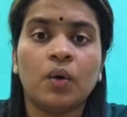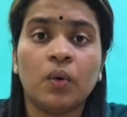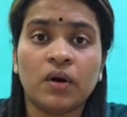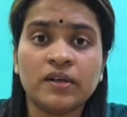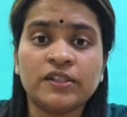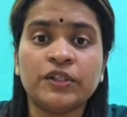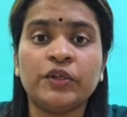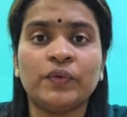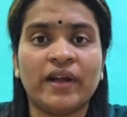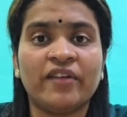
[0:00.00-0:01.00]
Once
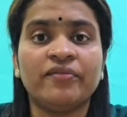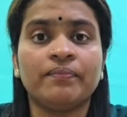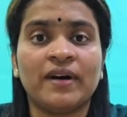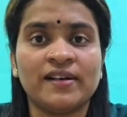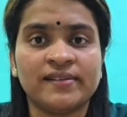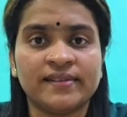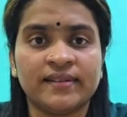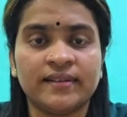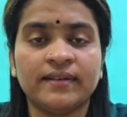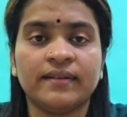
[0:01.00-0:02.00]
you have
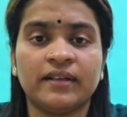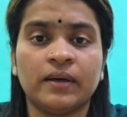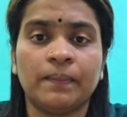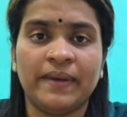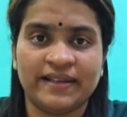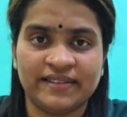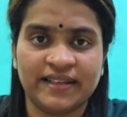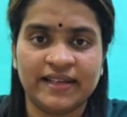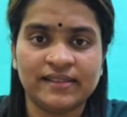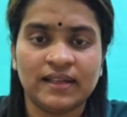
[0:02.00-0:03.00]
mastered the
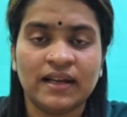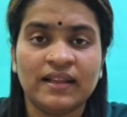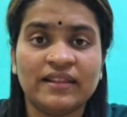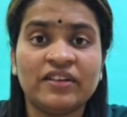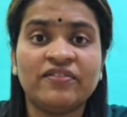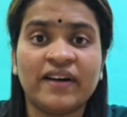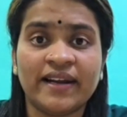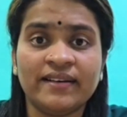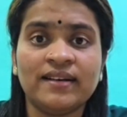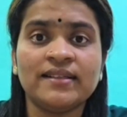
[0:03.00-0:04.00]
basics, the
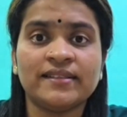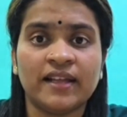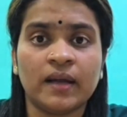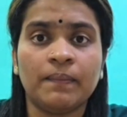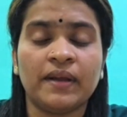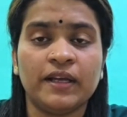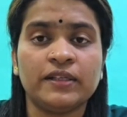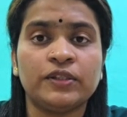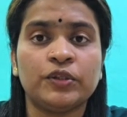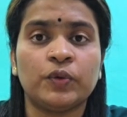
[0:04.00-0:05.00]
final step
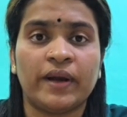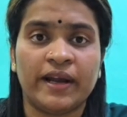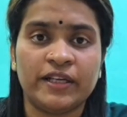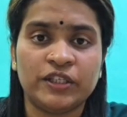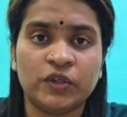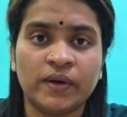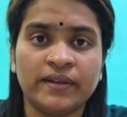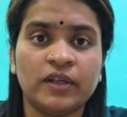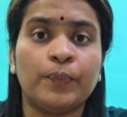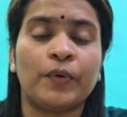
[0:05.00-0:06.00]
is to enjoy
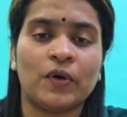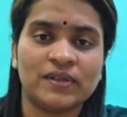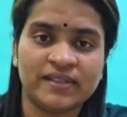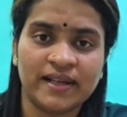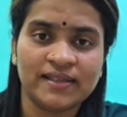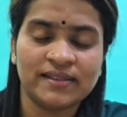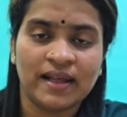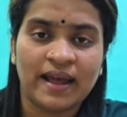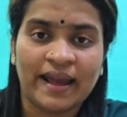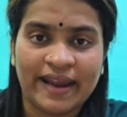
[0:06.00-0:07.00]
the process
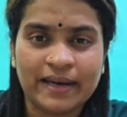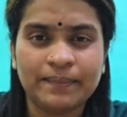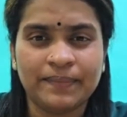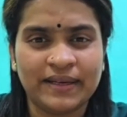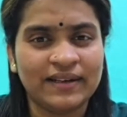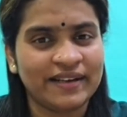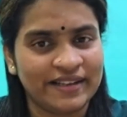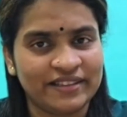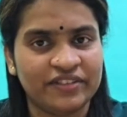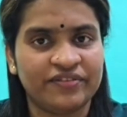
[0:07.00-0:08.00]
and be
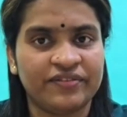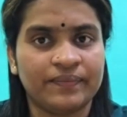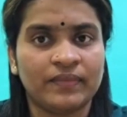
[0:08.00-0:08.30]
creative.